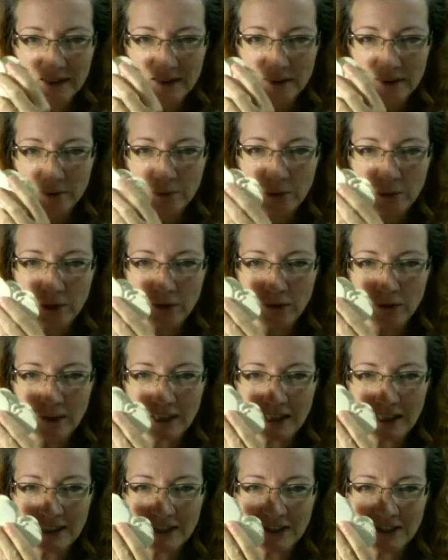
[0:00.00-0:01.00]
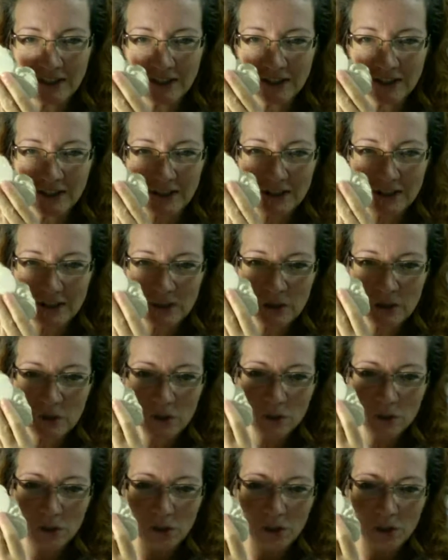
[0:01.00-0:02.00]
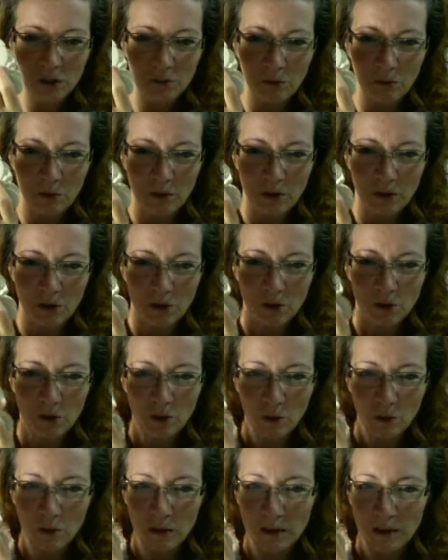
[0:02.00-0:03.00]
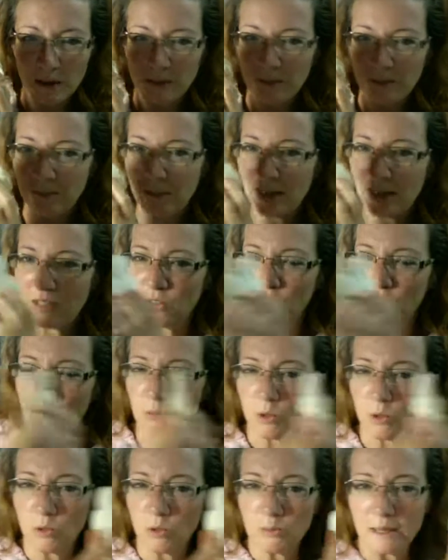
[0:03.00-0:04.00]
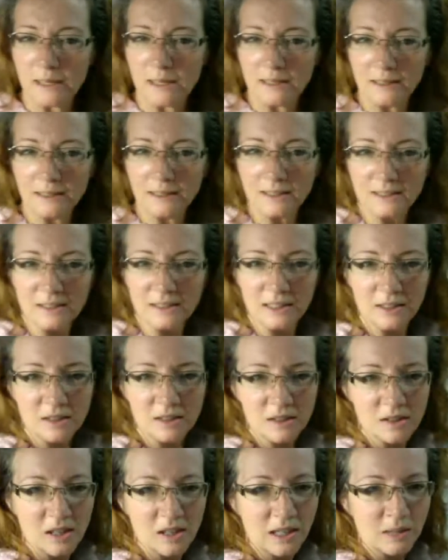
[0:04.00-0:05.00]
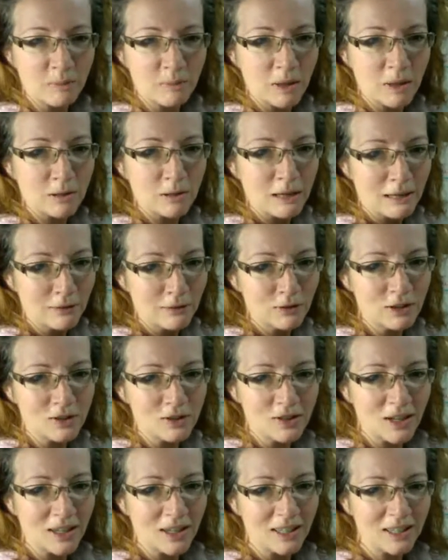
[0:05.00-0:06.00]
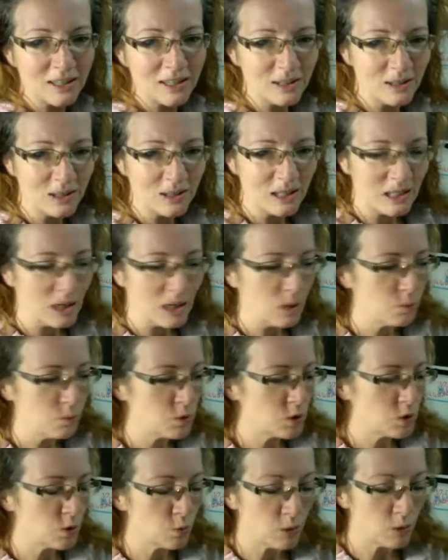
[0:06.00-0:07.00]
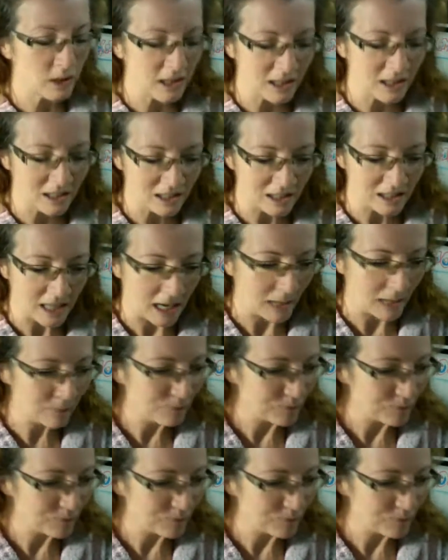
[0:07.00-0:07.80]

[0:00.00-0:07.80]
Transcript: butterflies, which I'm going to make into a mobile. This is like my crafty side. I'm still working on that.